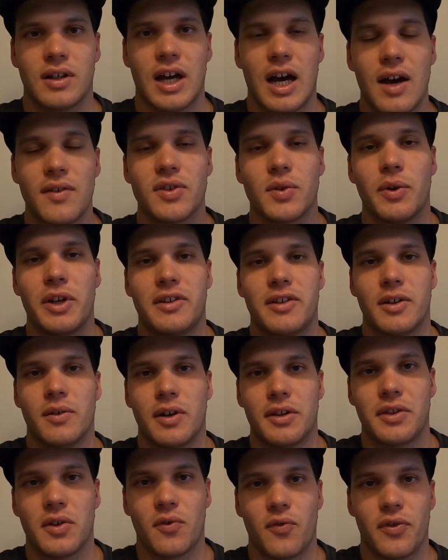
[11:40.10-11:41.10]
After we deal
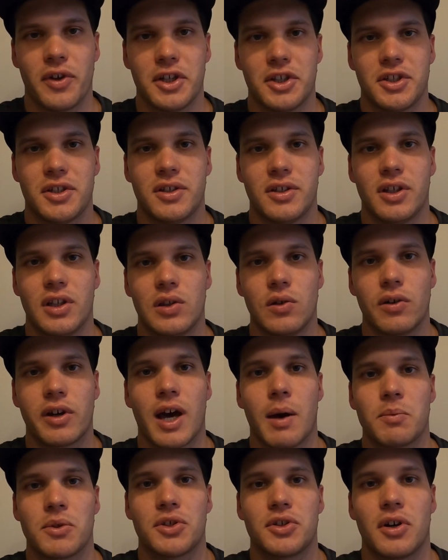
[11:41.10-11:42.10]
with the fish, you'd look
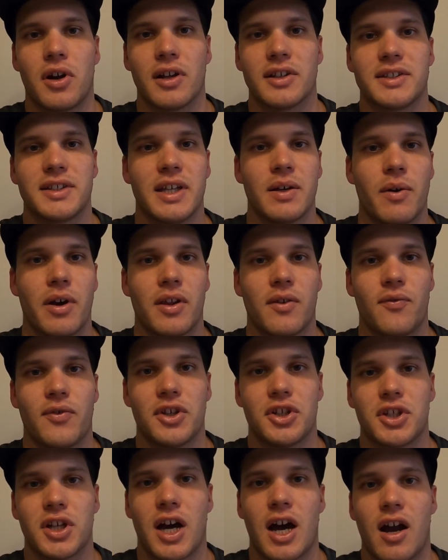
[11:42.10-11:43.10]
up to try and see where the
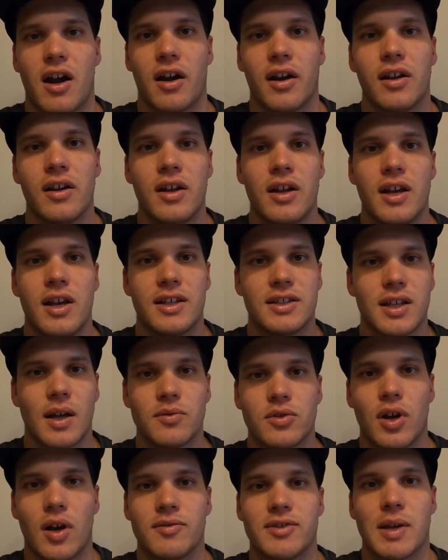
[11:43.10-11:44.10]
fish are, and
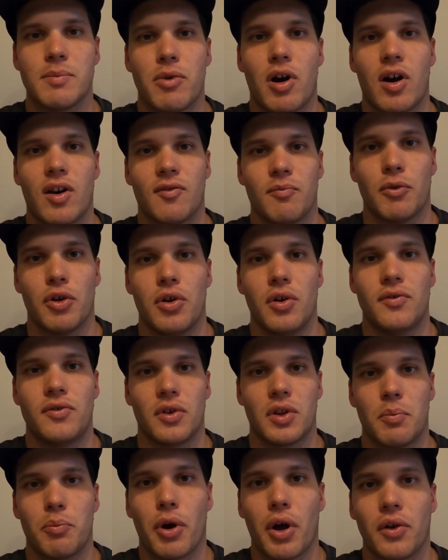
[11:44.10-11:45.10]
sometimes they might have moved
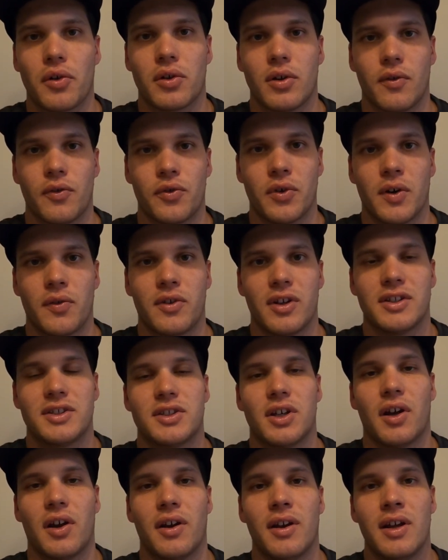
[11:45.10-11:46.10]
or the boat could have drifted,
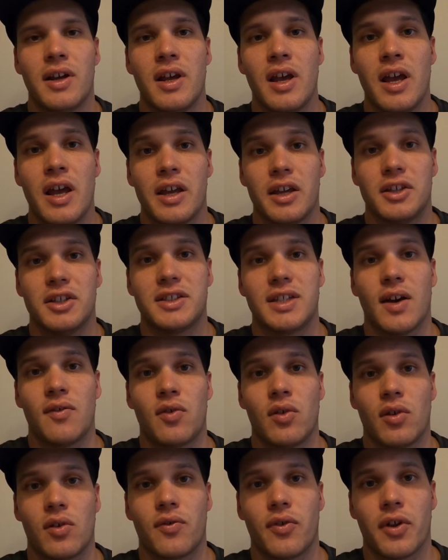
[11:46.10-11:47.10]
so you just have
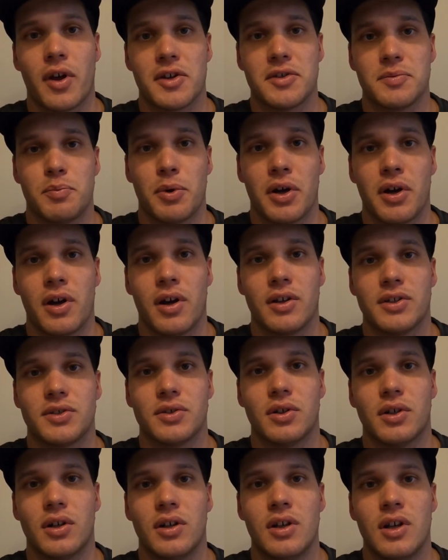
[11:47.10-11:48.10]
to look for those birds.
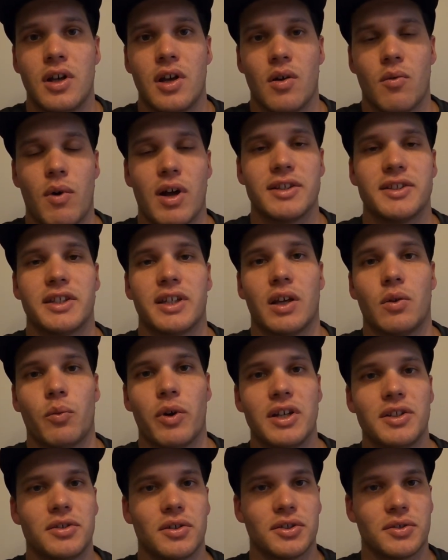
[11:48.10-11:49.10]
Or once again,
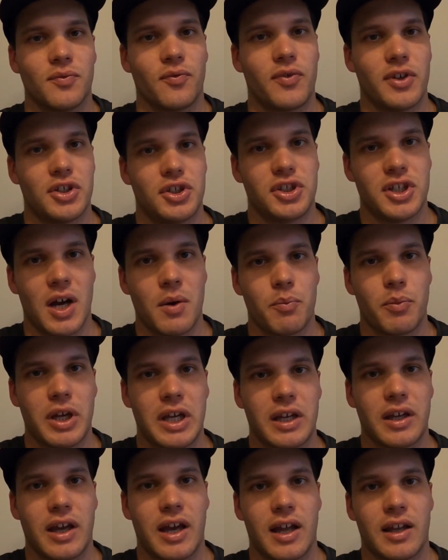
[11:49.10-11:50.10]
we saw some fish
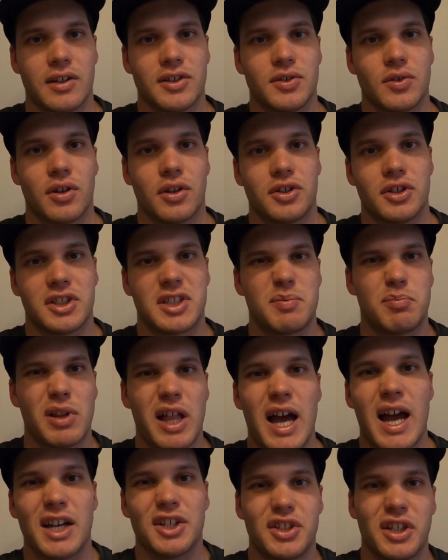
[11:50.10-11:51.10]
jumping and sort of just
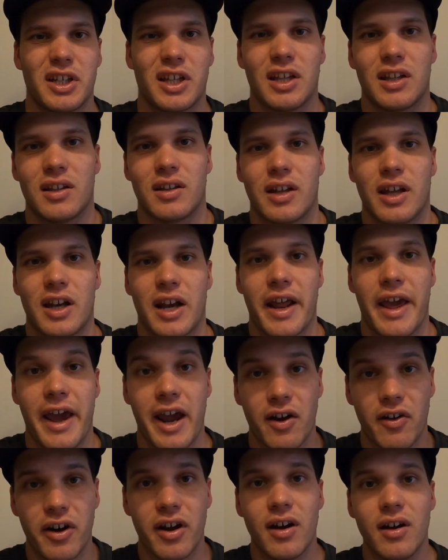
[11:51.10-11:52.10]
splashing in an
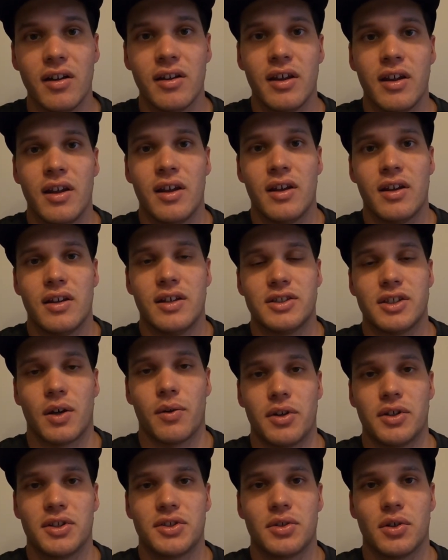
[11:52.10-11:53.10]
area, so
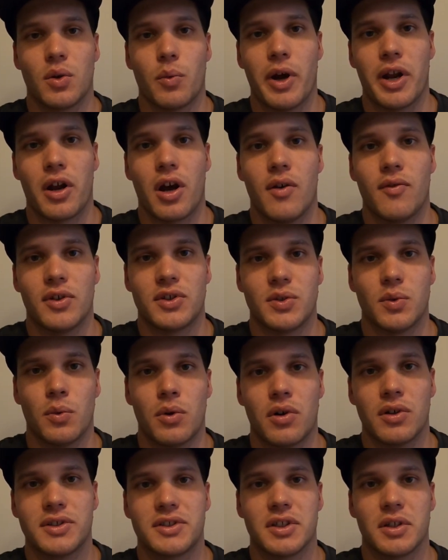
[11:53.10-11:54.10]
we just sort of went over
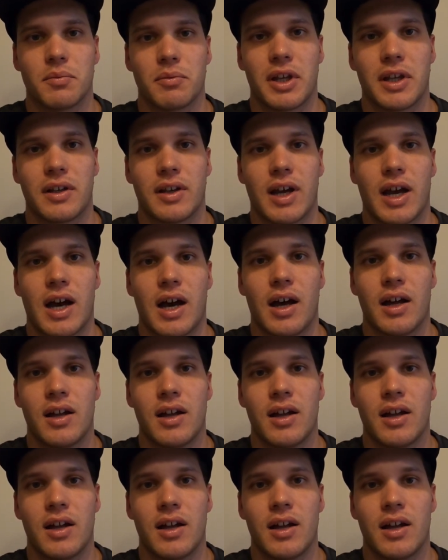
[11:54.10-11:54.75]
towards them and